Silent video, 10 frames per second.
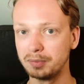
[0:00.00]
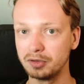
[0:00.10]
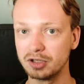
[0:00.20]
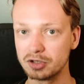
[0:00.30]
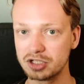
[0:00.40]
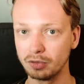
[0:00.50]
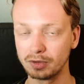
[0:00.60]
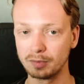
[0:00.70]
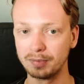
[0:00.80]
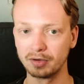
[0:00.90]
put those children
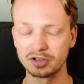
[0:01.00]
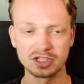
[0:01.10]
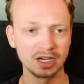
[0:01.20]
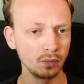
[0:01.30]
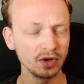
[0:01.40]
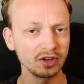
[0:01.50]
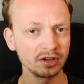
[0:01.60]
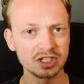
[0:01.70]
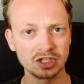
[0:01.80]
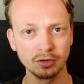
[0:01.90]
components. Now, what are
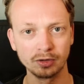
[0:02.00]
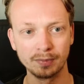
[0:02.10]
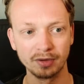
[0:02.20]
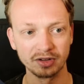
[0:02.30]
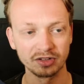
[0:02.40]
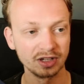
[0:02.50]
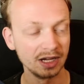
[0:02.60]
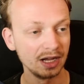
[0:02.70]
these children components?